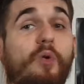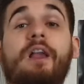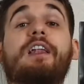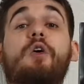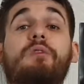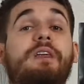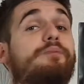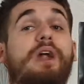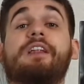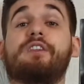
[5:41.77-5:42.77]
one and only
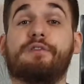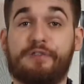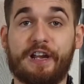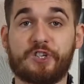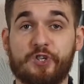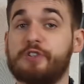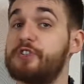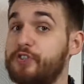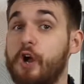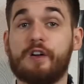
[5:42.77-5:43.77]
Brendan Fraser,
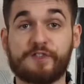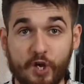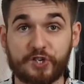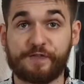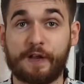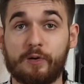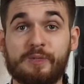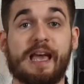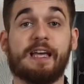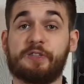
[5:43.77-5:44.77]
star of such
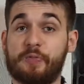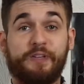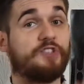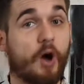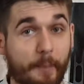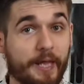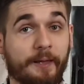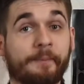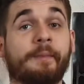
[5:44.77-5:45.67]
films as The Tommy